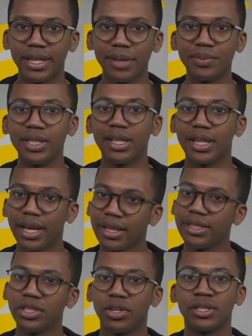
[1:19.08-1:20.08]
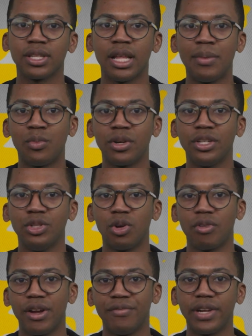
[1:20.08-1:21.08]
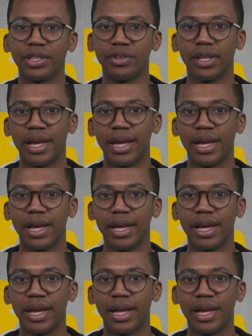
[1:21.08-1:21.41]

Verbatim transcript: and Nipsey likely still has a lot more to do around Victory